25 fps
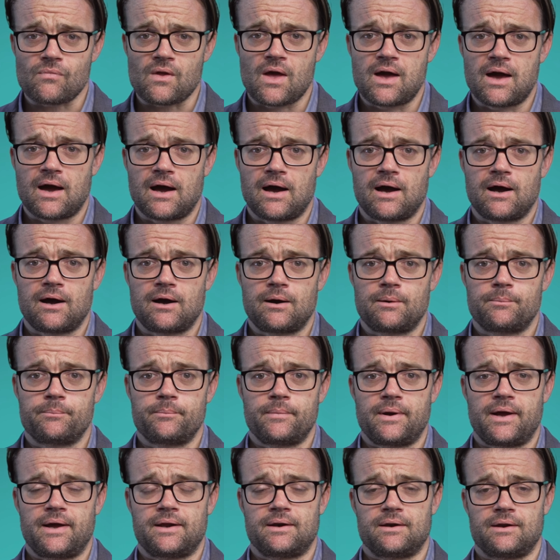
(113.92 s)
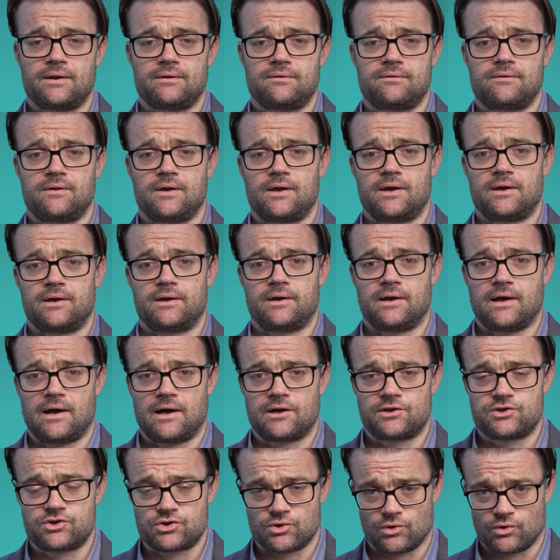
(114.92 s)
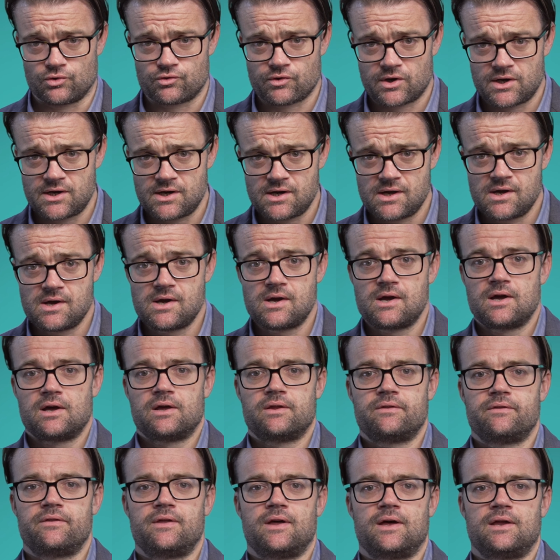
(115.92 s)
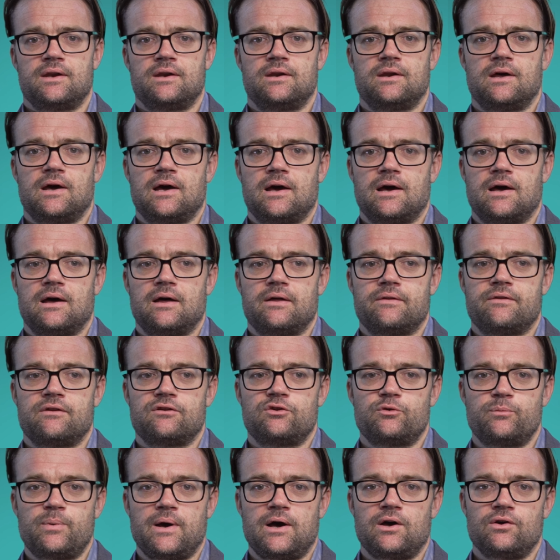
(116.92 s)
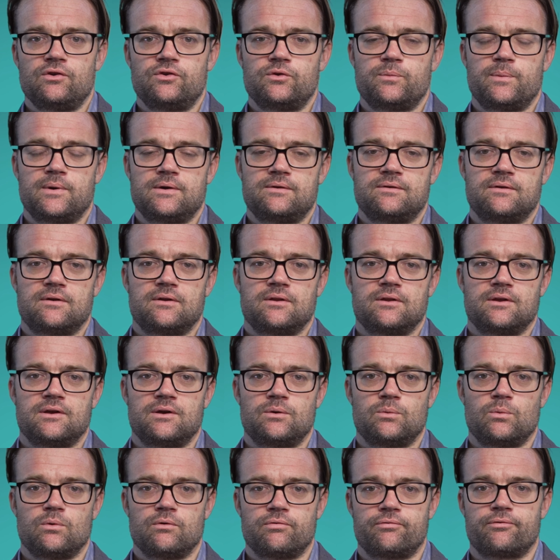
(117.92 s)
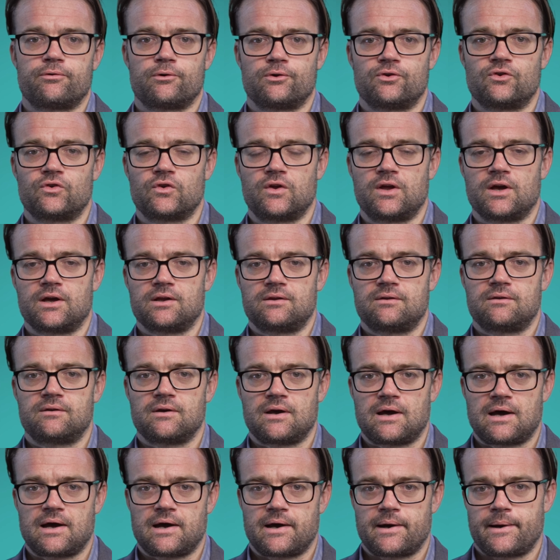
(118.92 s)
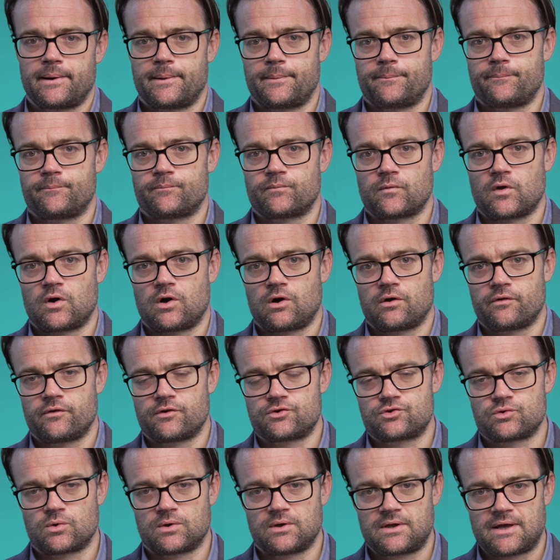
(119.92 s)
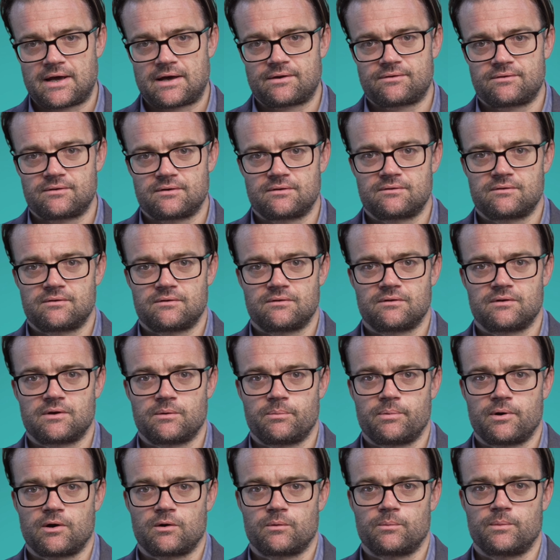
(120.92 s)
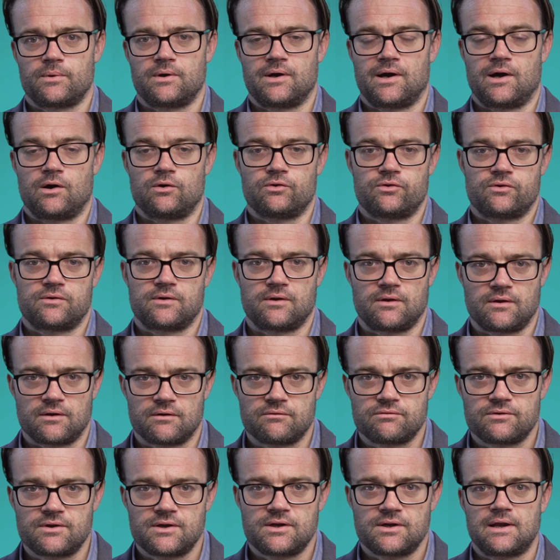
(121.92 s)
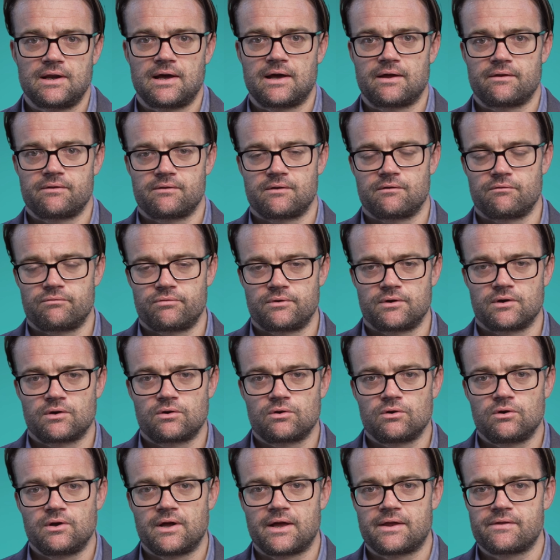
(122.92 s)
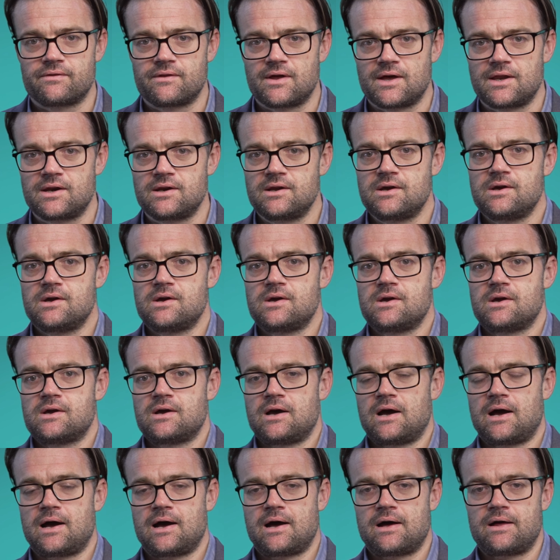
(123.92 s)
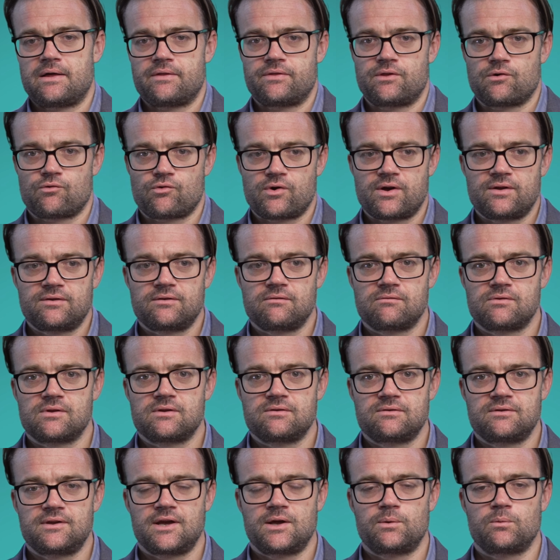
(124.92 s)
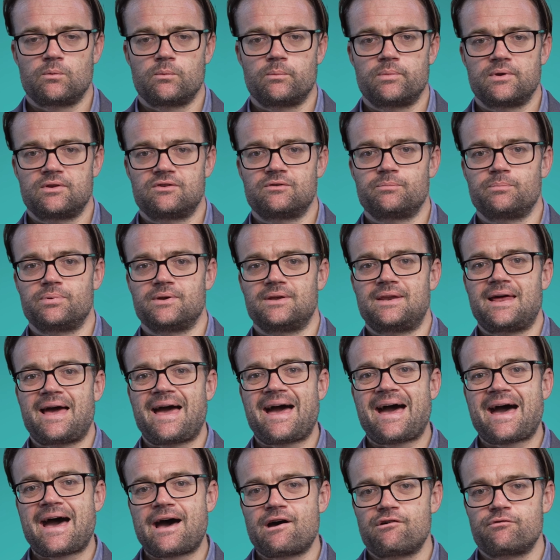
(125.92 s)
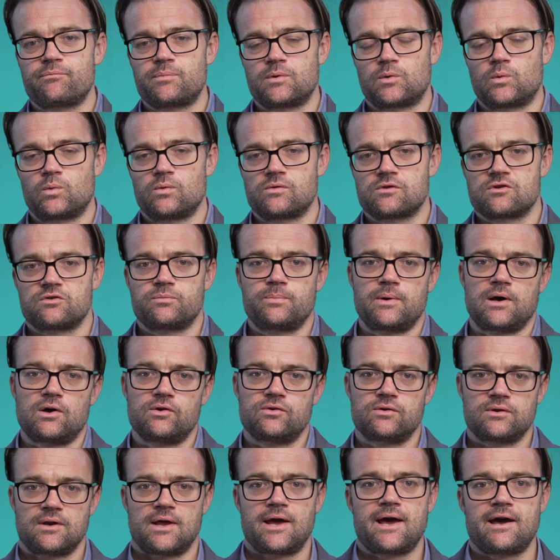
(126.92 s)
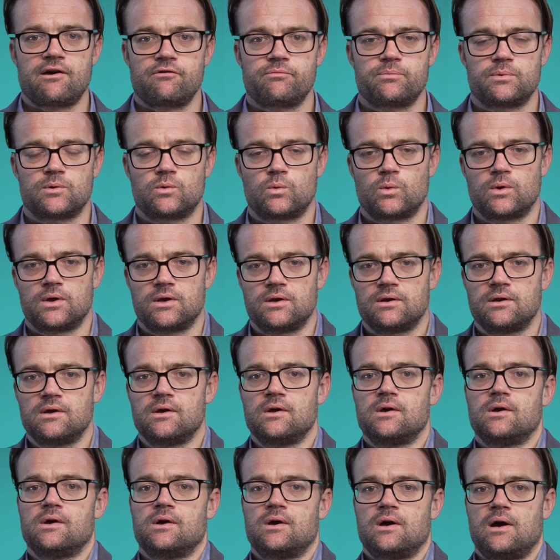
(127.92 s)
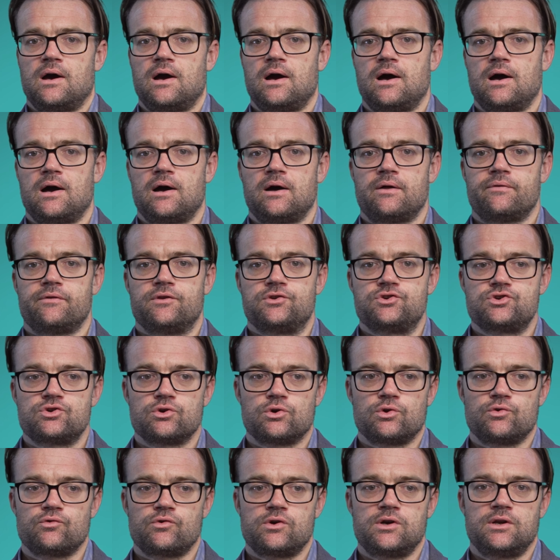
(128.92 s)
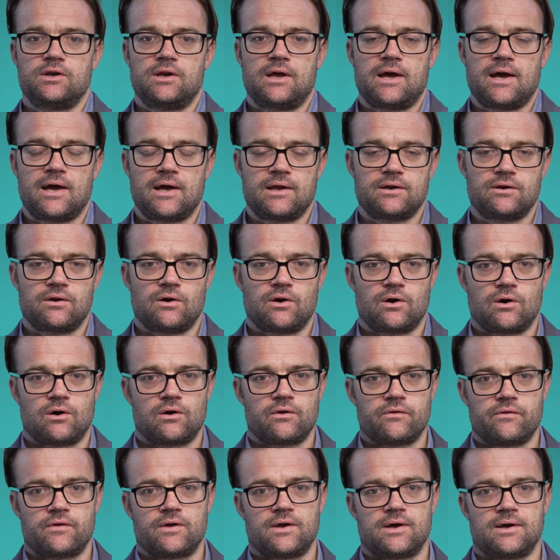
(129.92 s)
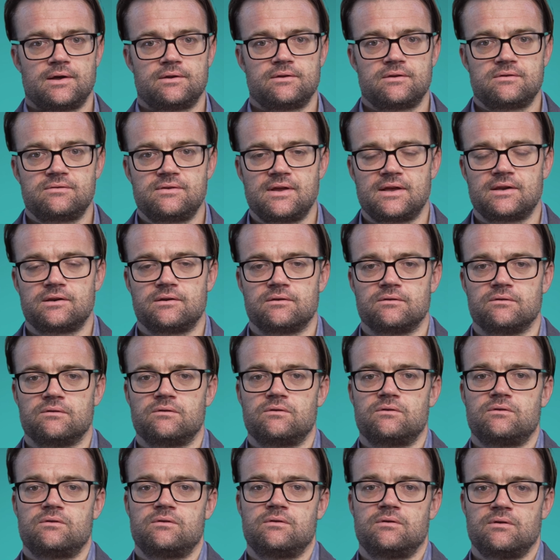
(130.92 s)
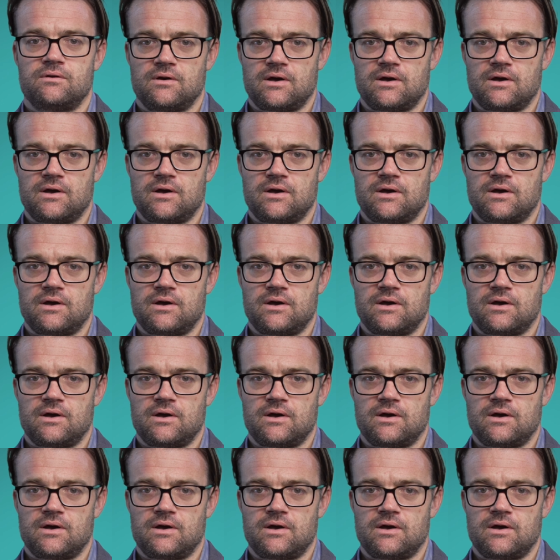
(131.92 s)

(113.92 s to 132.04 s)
and let's say children, then the spouse basically will first get all the joint assets in the apartment house they lived and the vehicle, and then the rest of the estate will be split half between the spouse and half between the children and all the descendants.